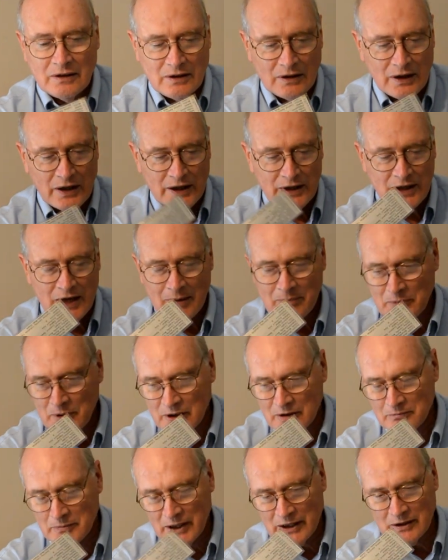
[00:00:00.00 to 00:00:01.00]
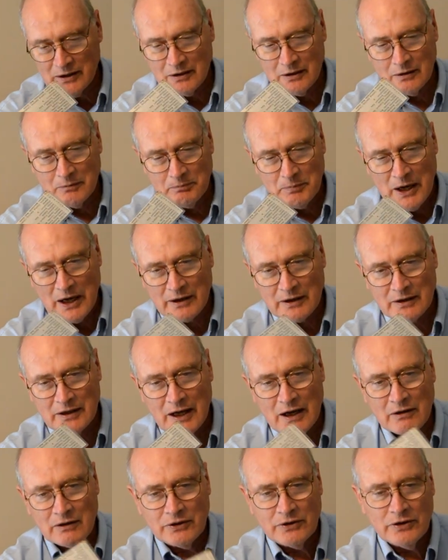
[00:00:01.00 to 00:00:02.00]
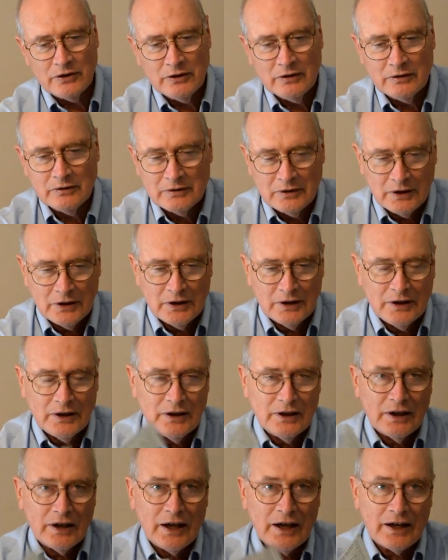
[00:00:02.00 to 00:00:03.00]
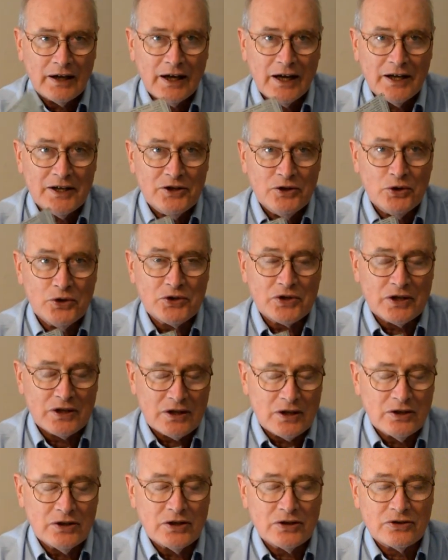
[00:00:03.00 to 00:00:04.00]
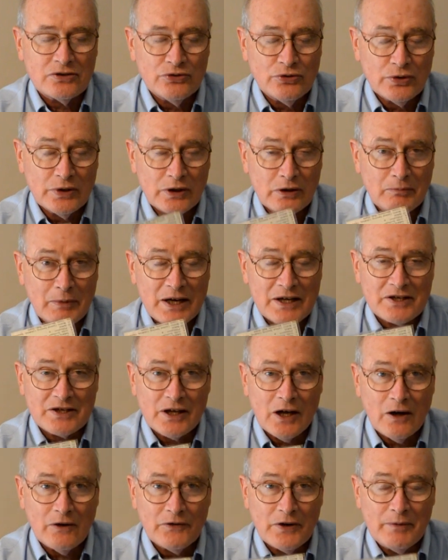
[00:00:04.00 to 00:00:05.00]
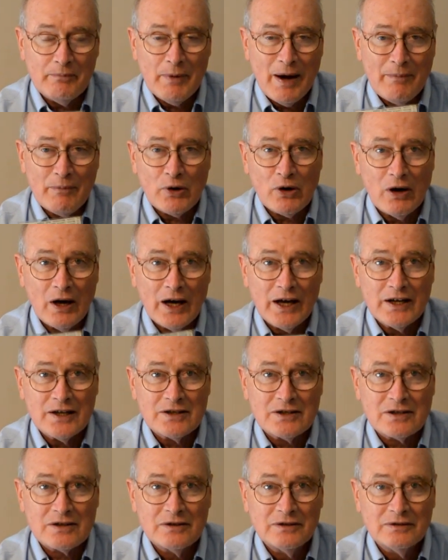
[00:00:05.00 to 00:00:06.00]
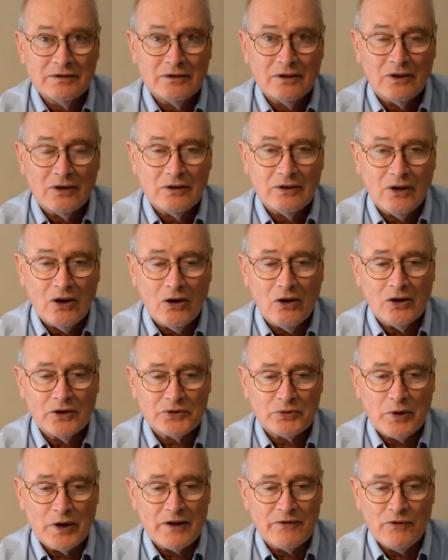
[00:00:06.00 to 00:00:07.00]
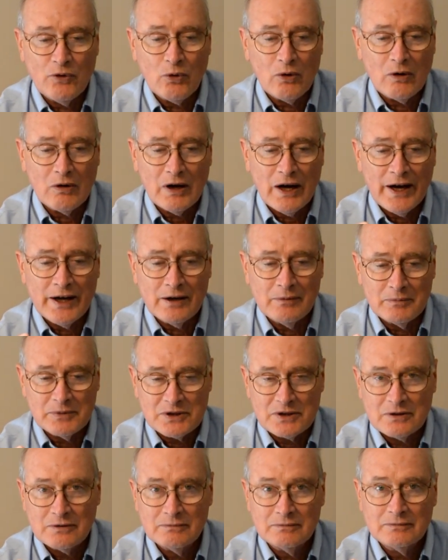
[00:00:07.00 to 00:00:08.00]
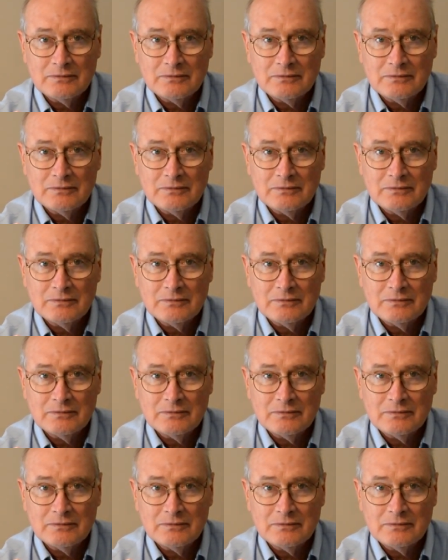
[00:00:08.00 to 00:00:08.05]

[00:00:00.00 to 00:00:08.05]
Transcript: I kept it in my little pocket calendar, and I'd use it to just drill myself and memorize all 24 items.